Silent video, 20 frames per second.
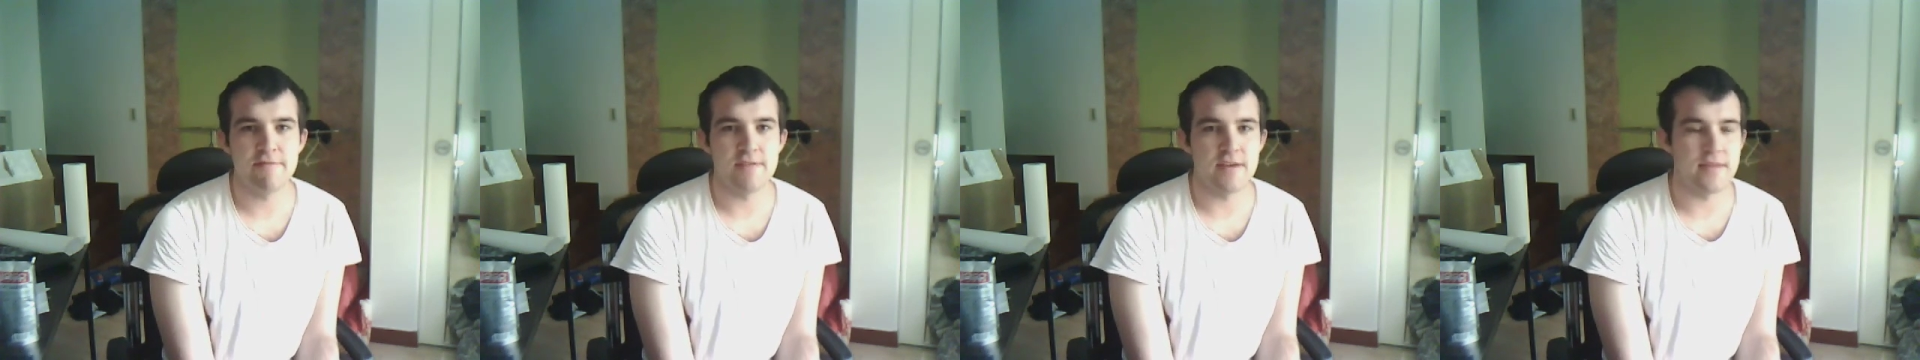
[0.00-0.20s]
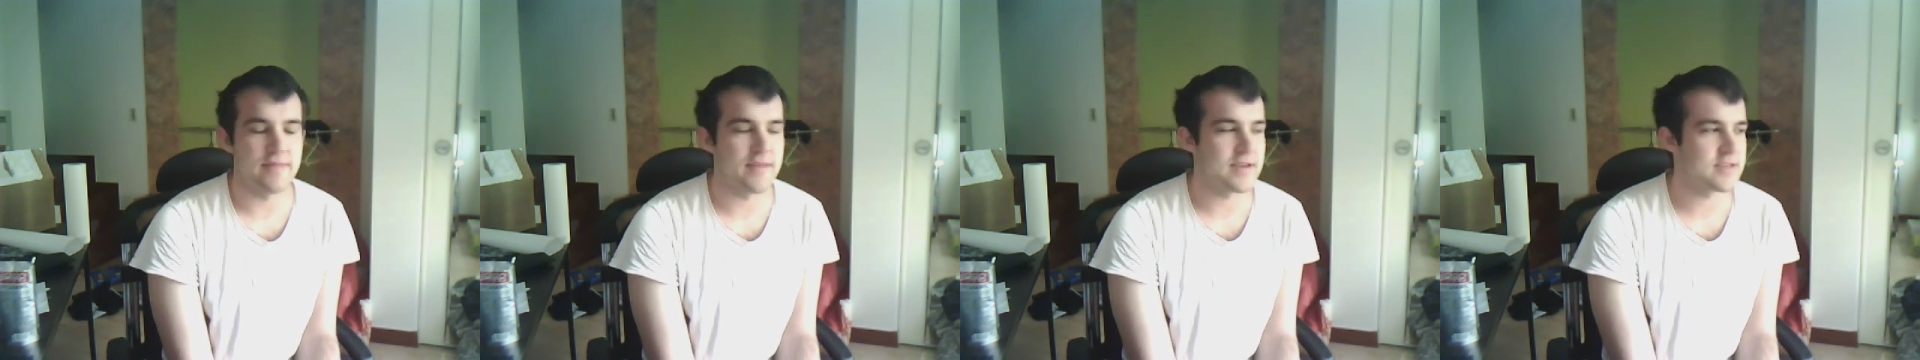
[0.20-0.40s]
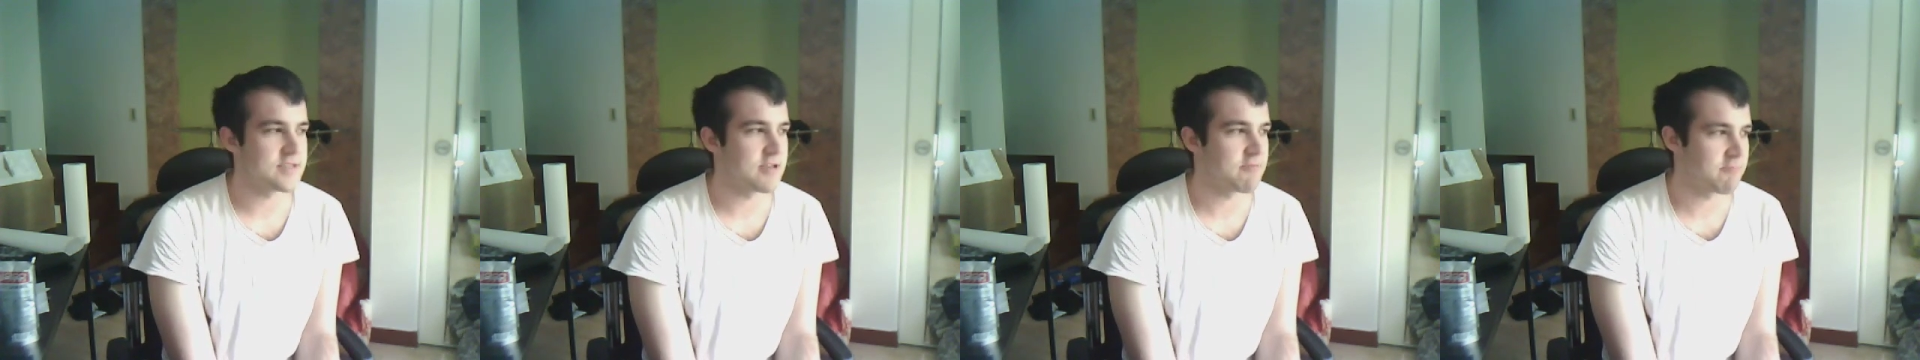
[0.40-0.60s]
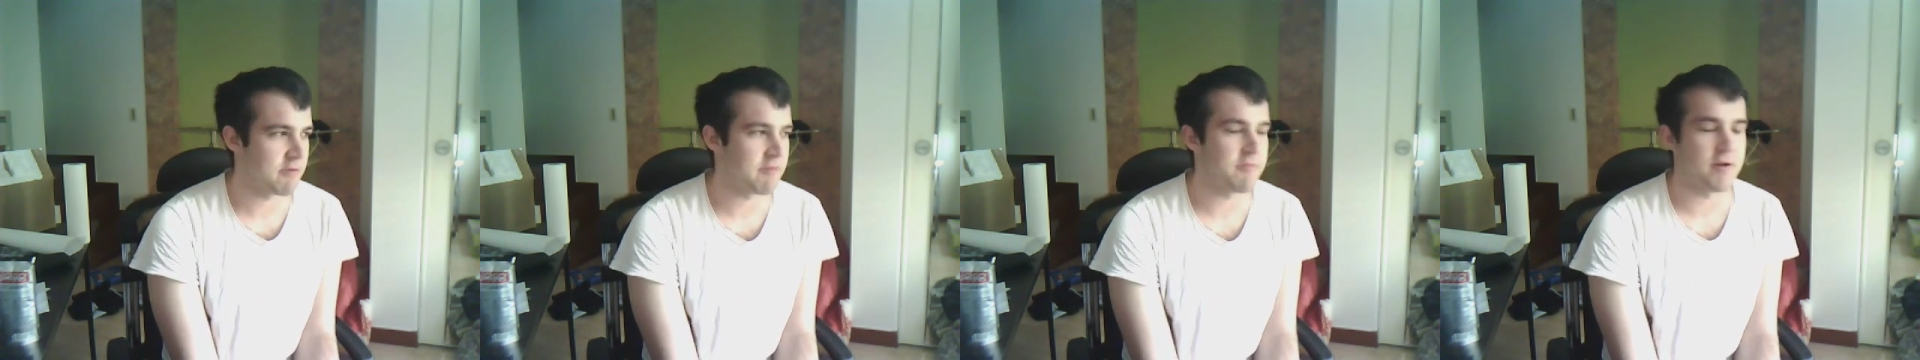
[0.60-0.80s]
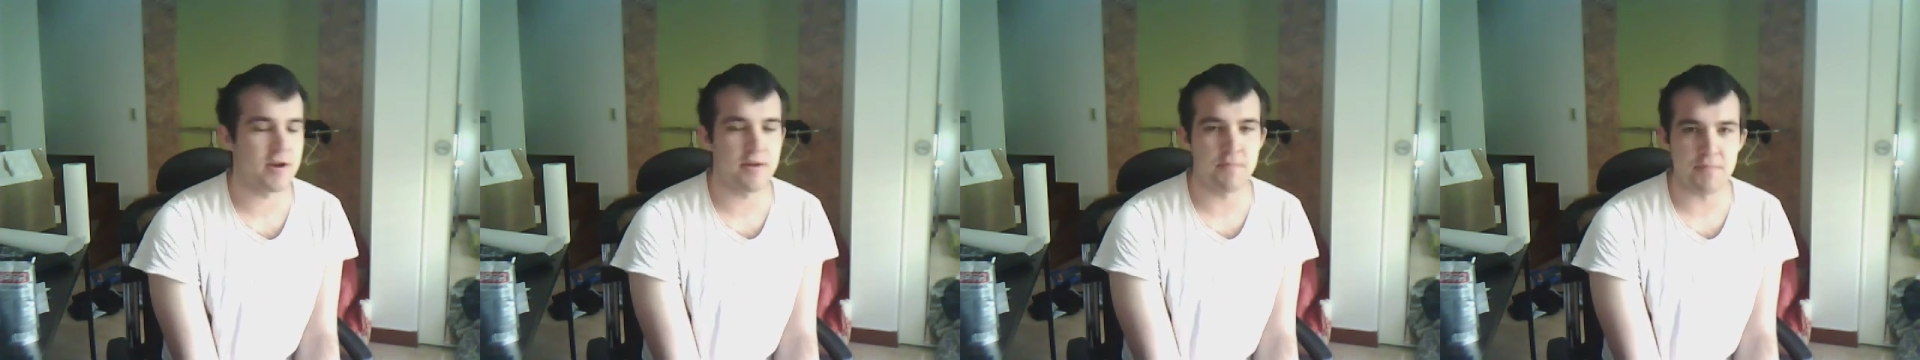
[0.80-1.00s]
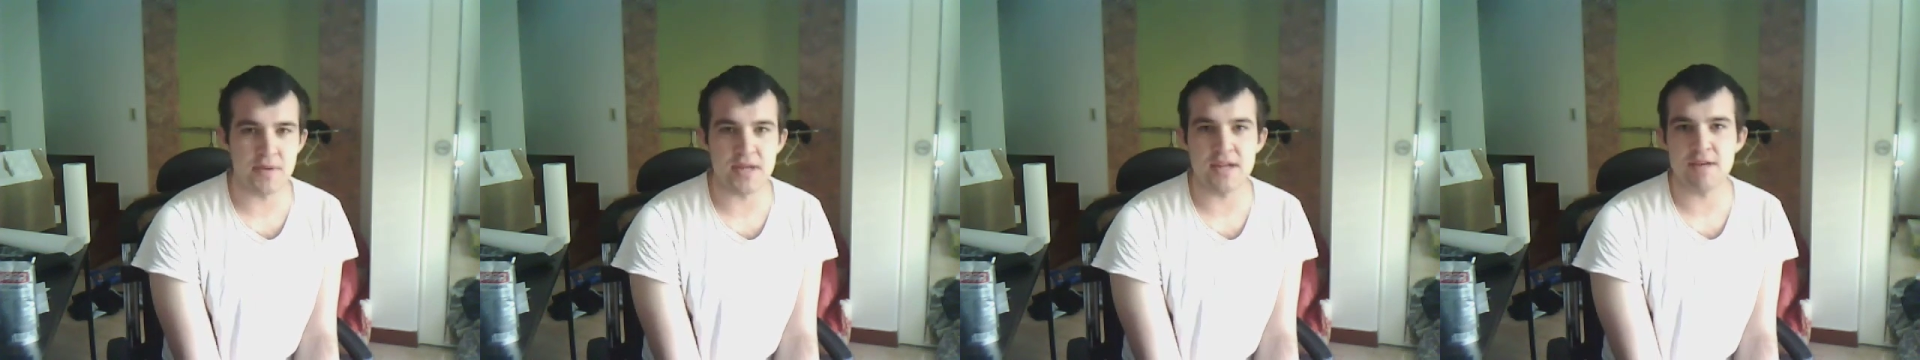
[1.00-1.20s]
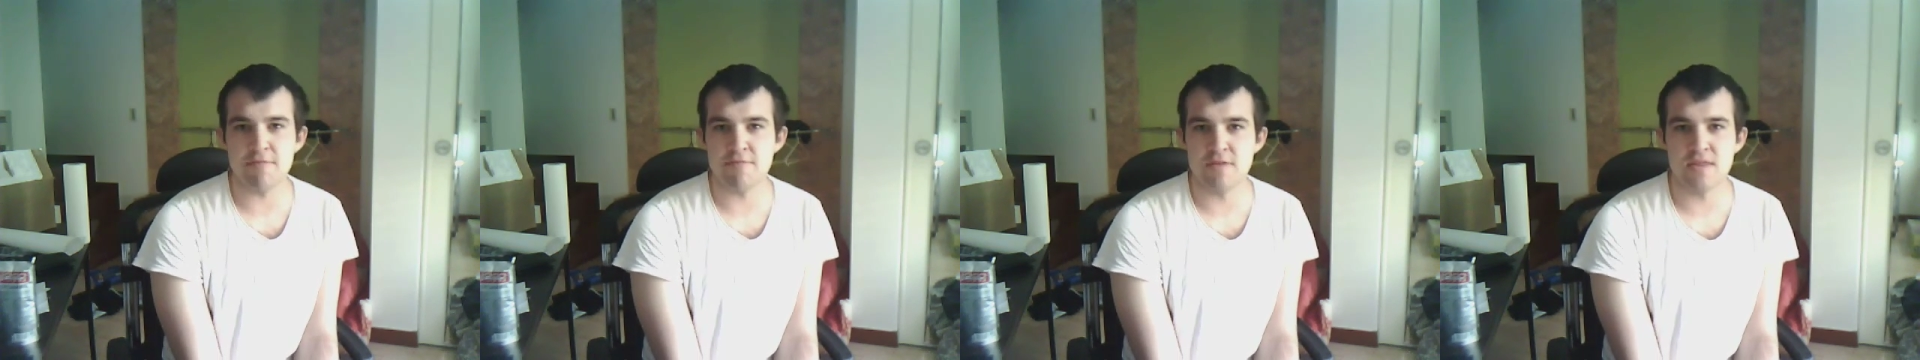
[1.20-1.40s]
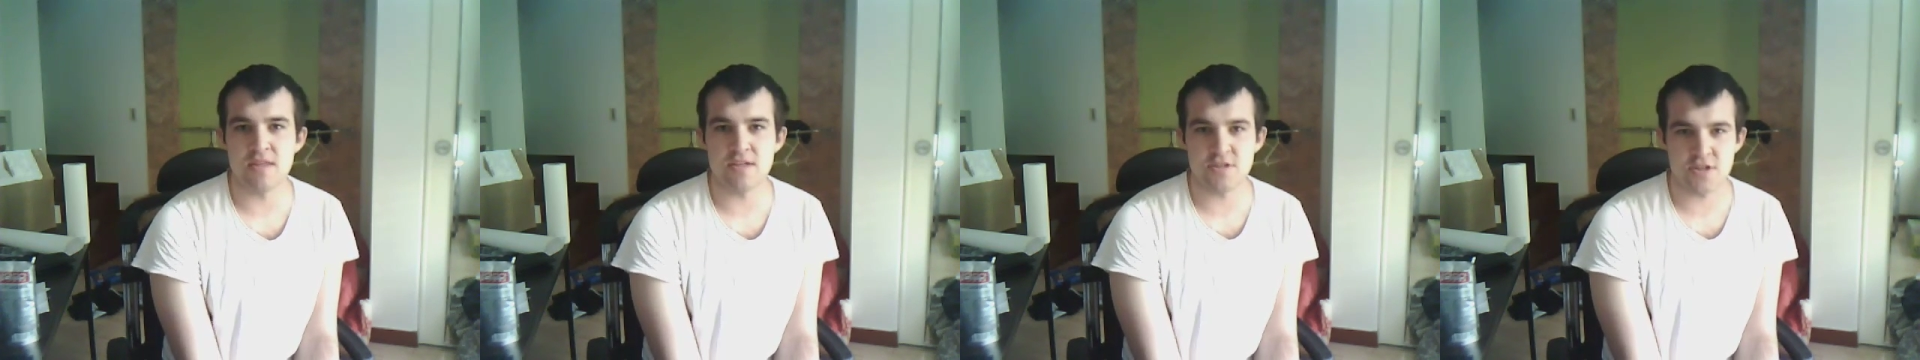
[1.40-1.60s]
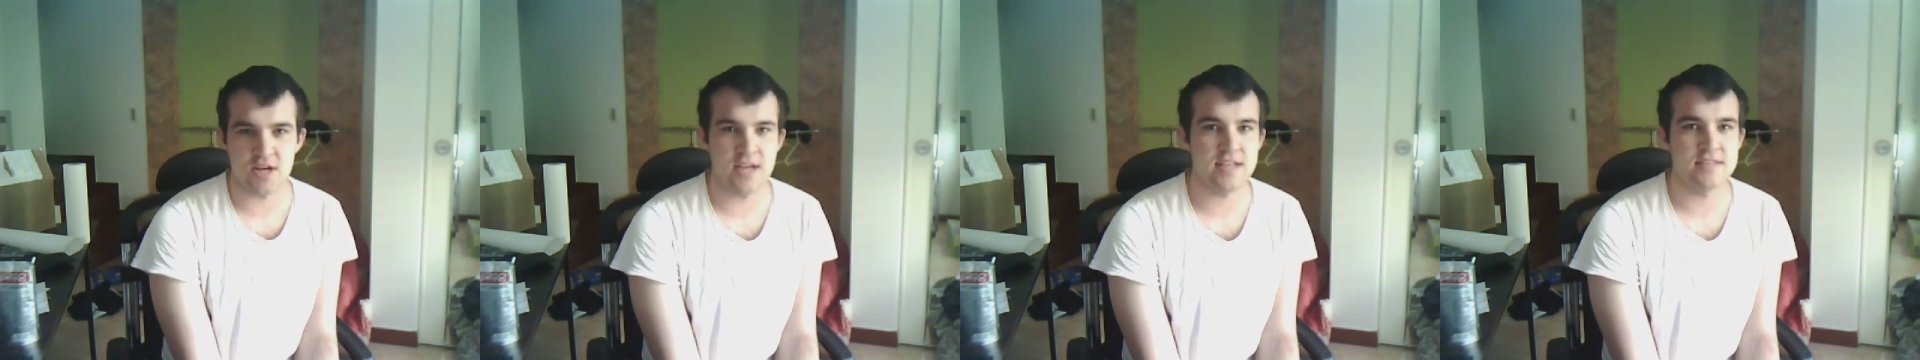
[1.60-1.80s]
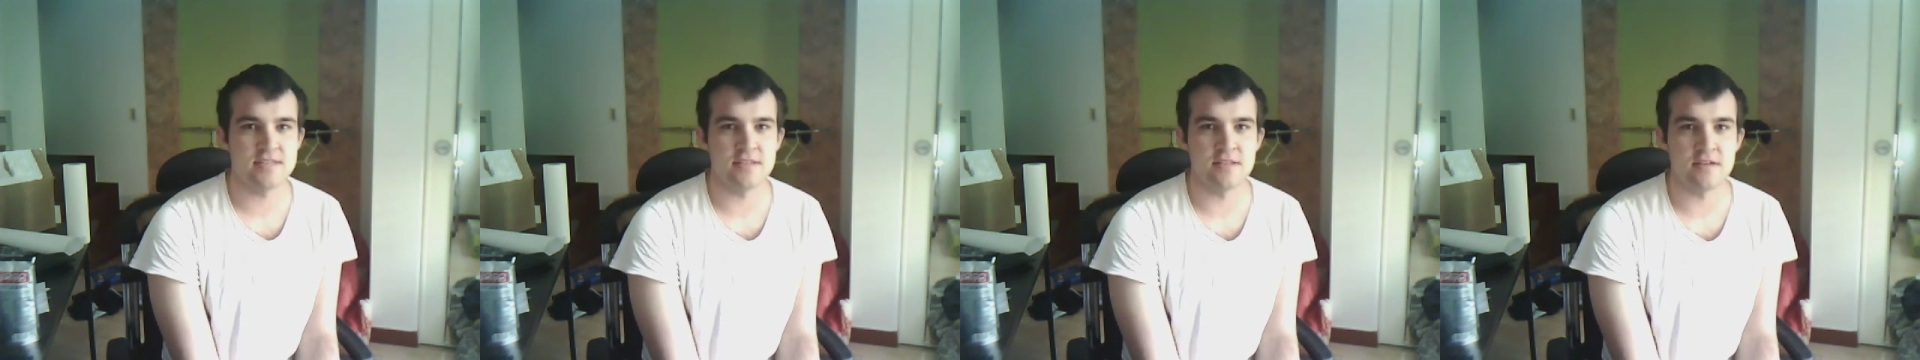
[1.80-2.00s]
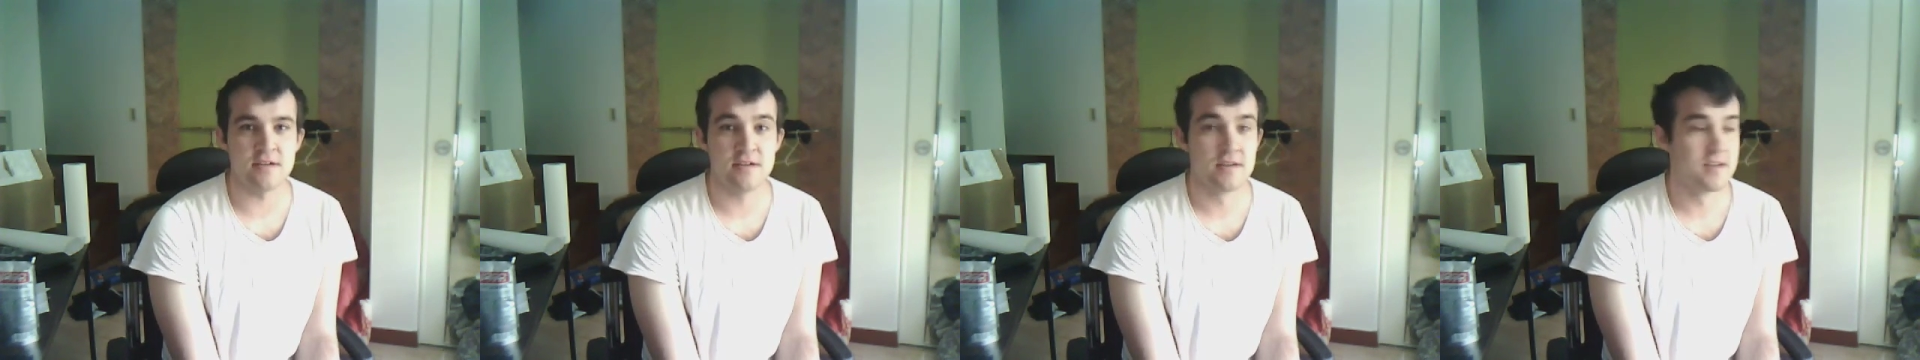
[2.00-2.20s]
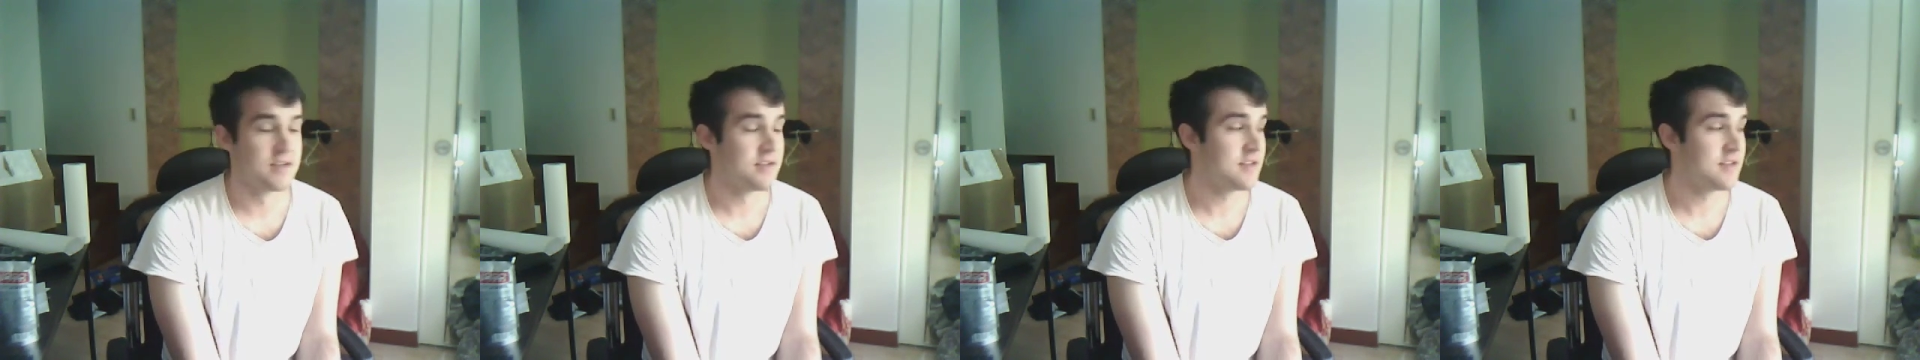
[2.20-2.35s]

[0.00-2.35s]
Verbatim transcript: And they said, we want a meeting with the chancellor.